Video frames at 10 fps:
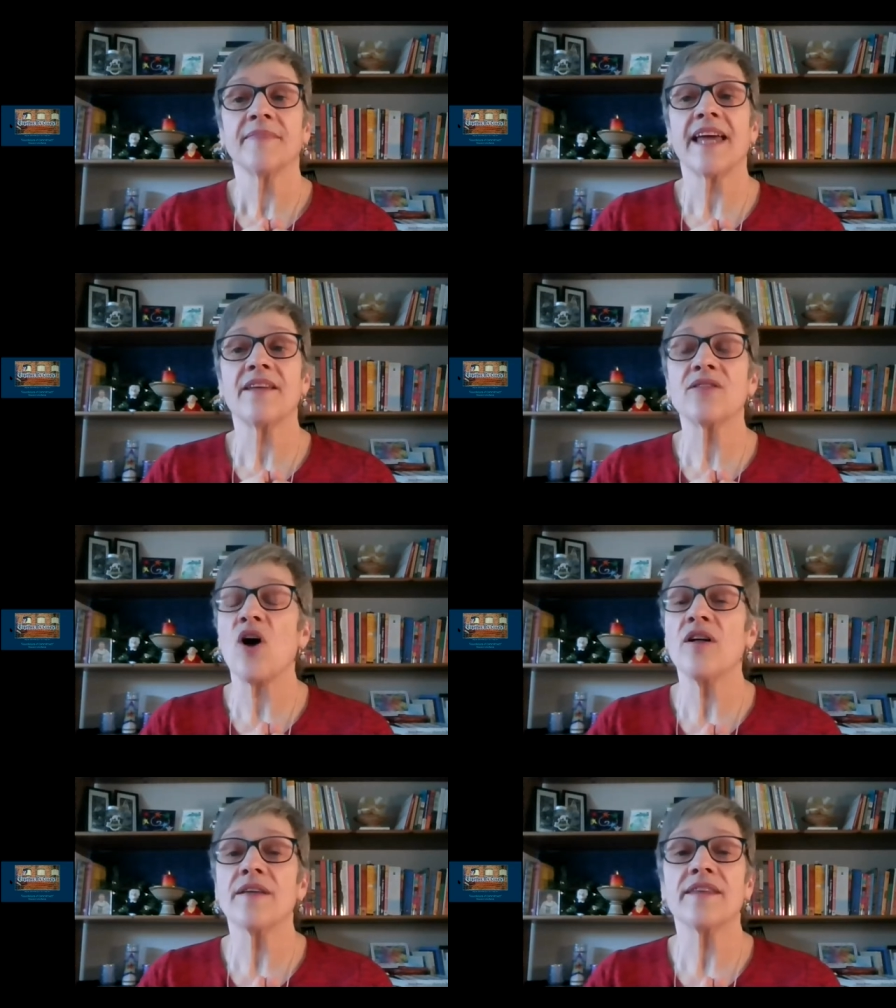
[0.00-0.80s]
And
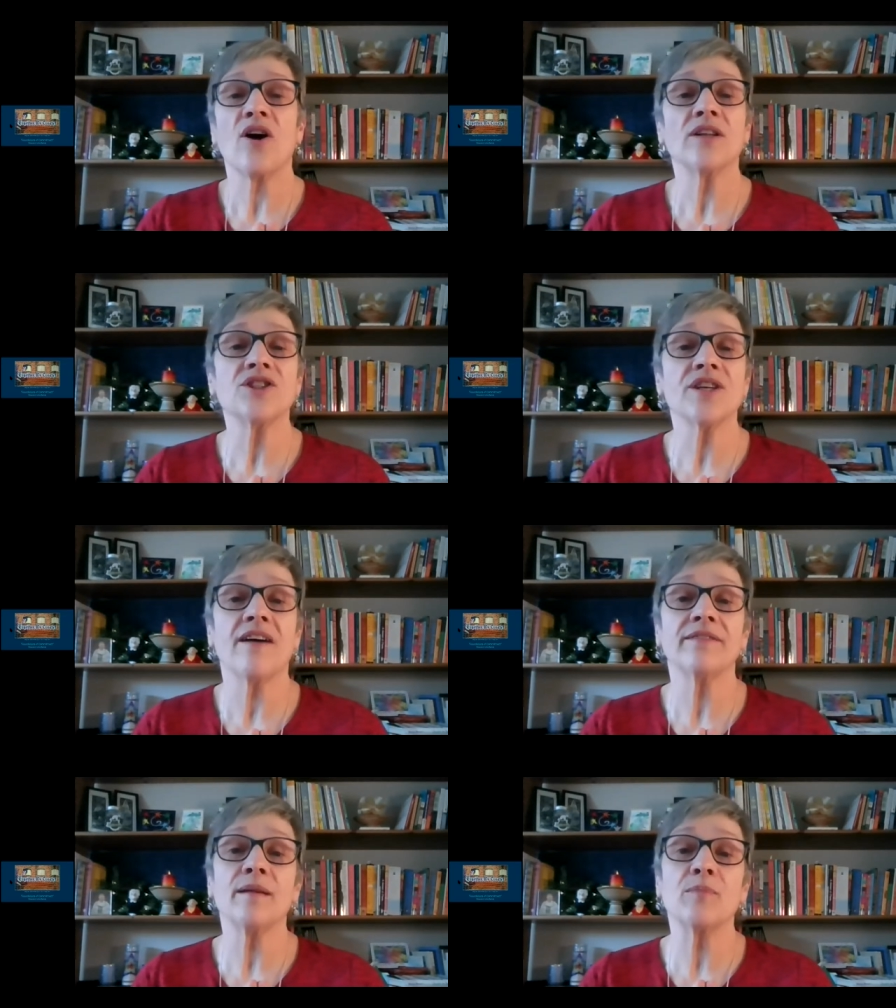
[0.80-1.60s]
a theology
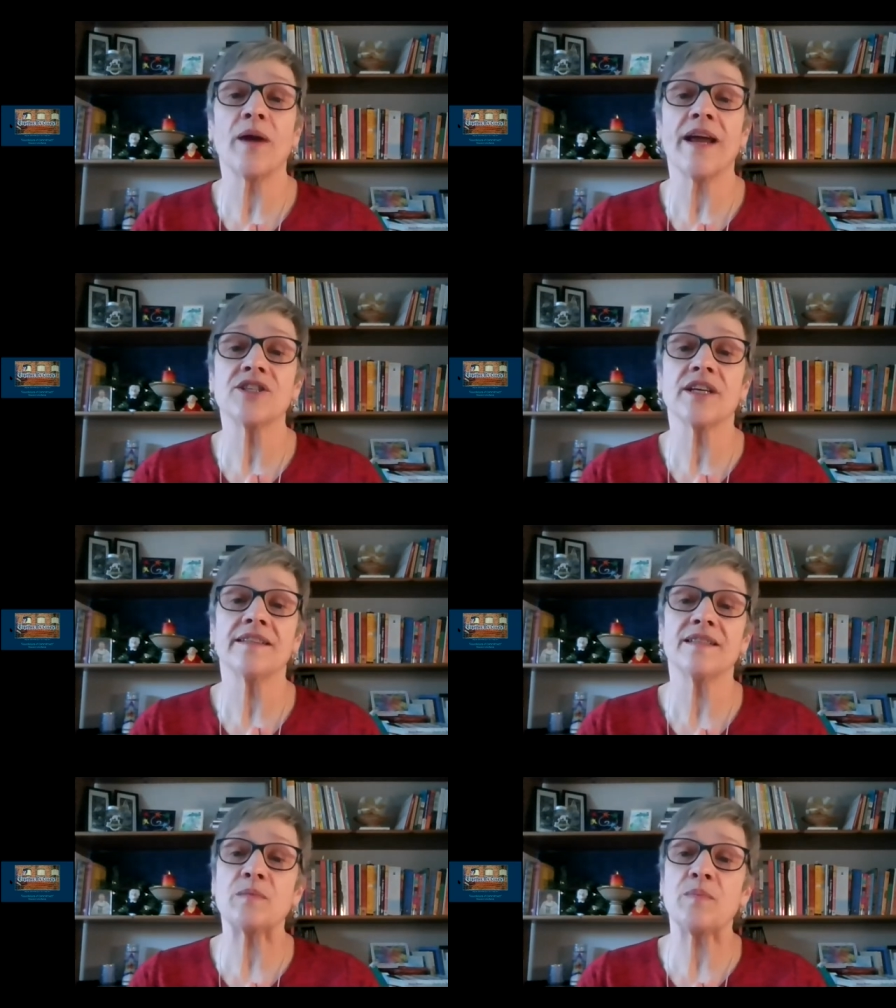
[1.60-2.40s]
of
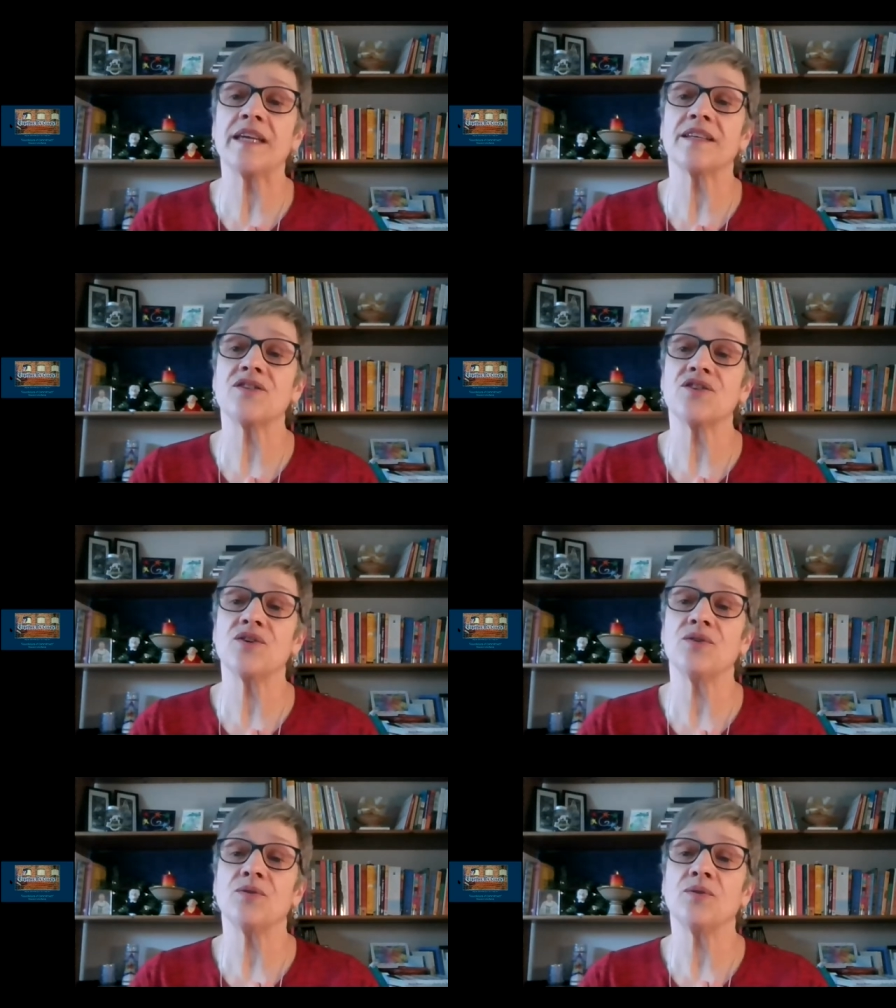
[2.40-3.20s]
liberation speaks
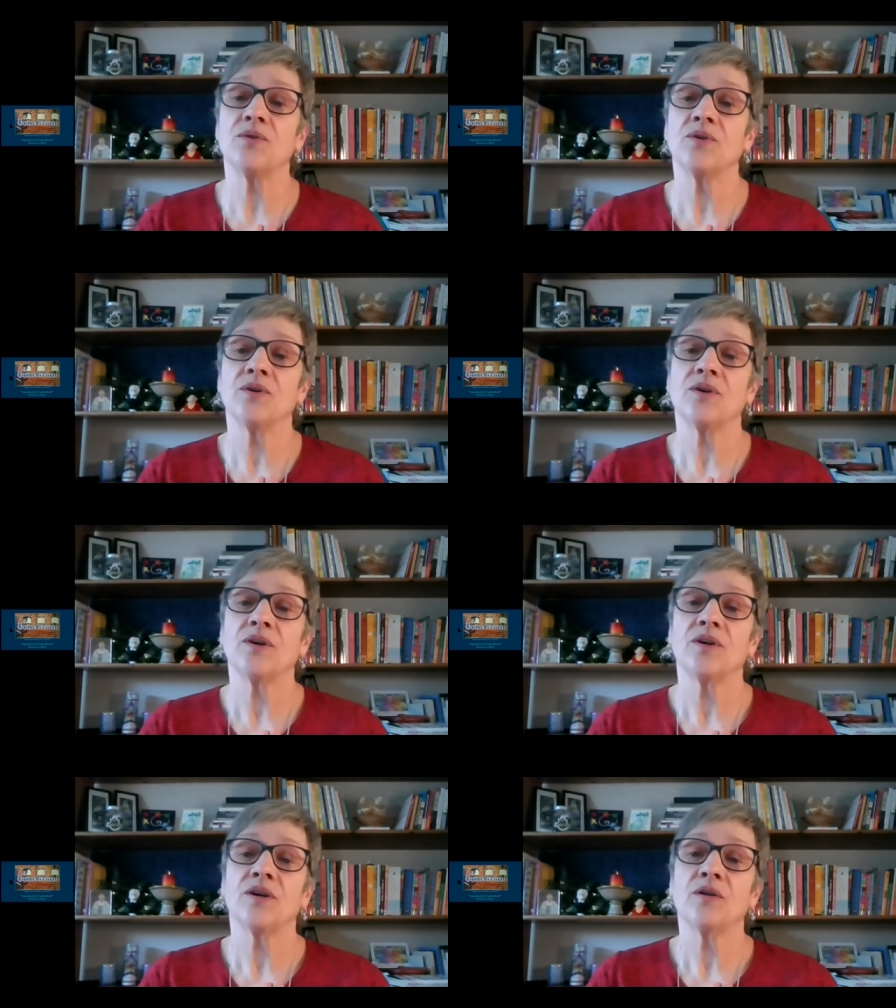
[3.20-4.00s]
to
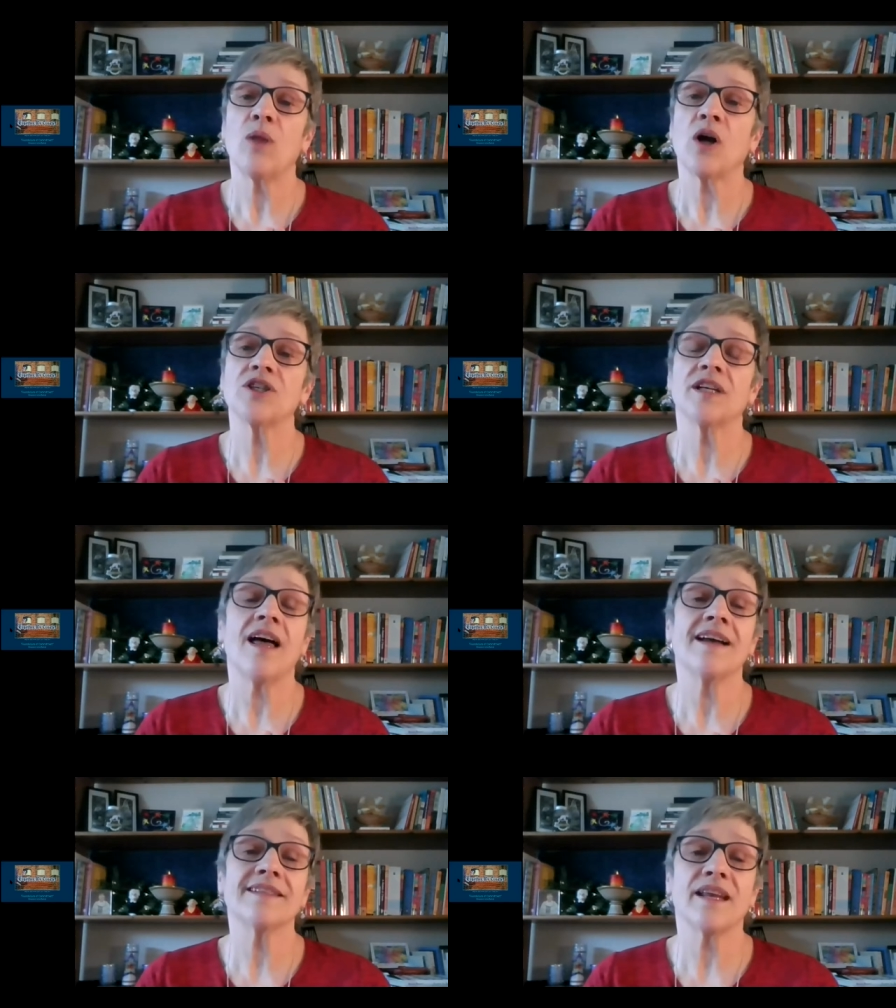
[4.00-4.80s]

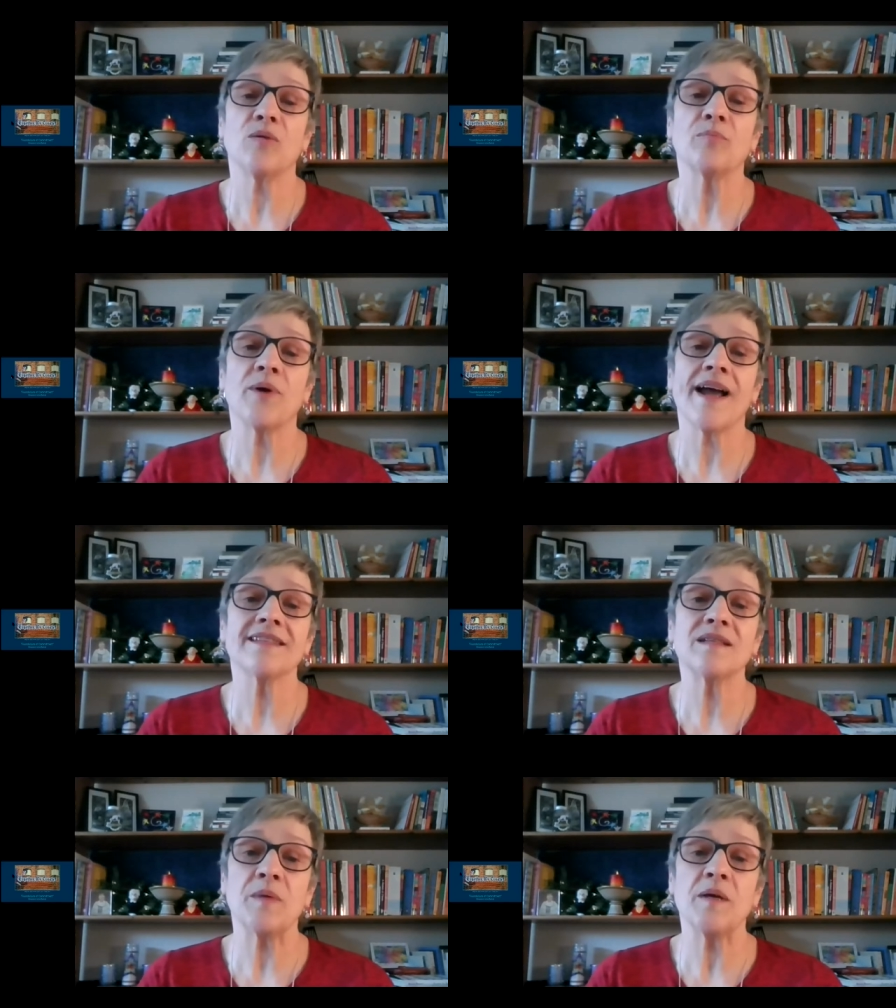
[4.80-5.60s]
marginalized and
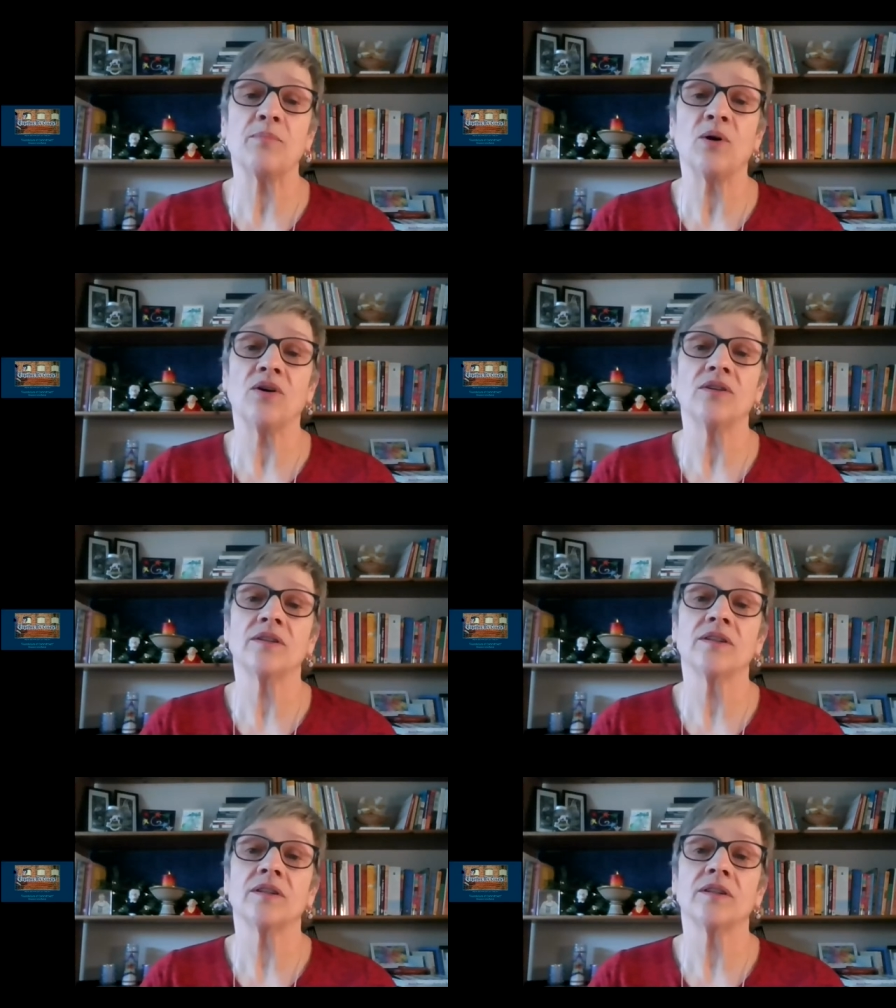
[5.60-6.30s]
oppressed people